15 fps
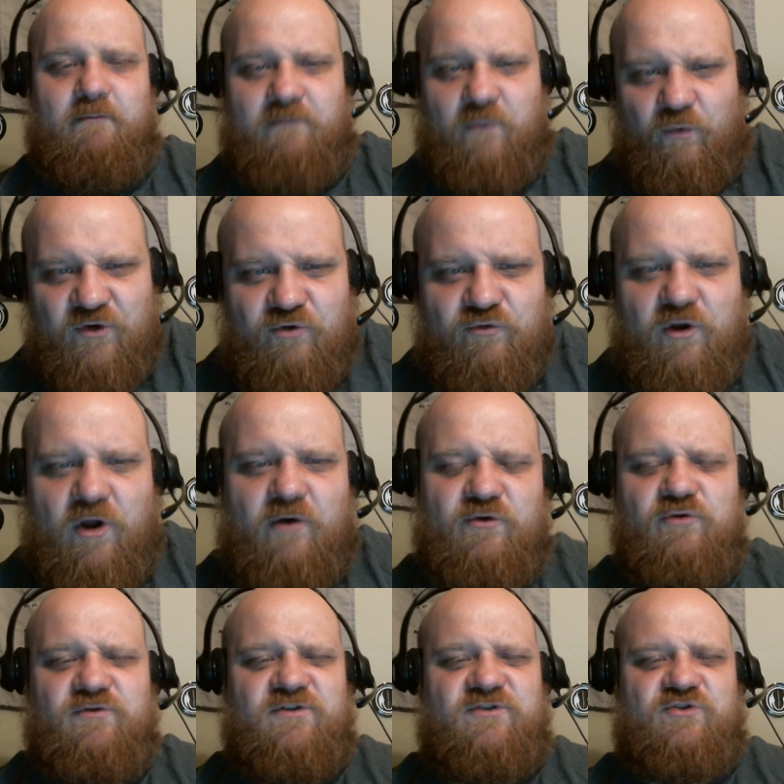But when you go and
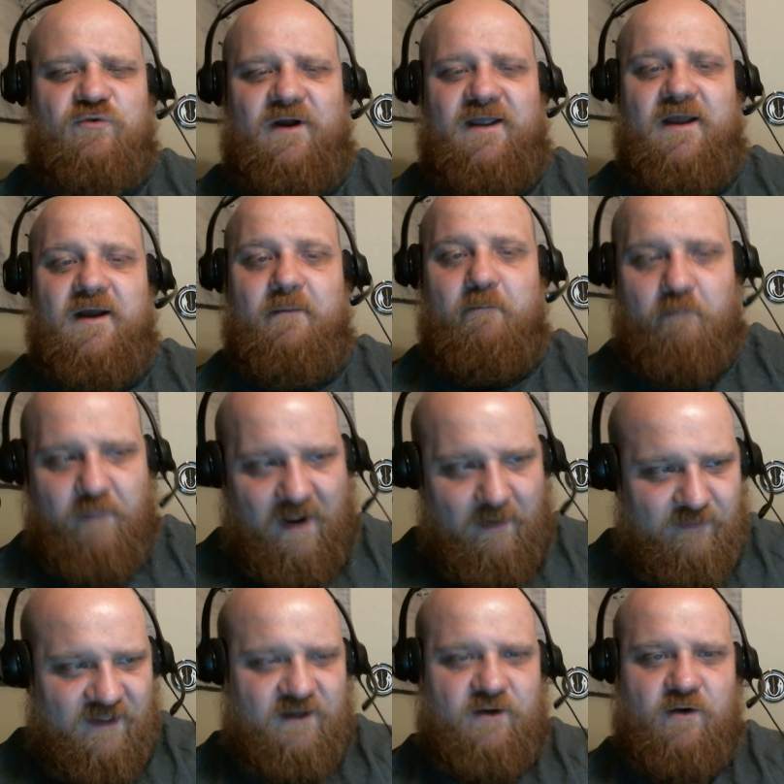you destroy
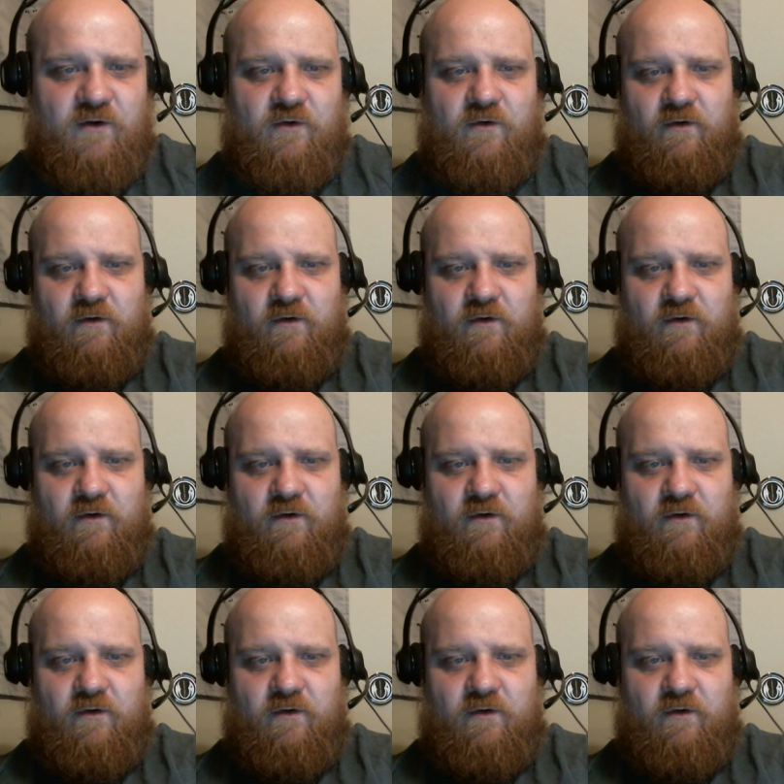public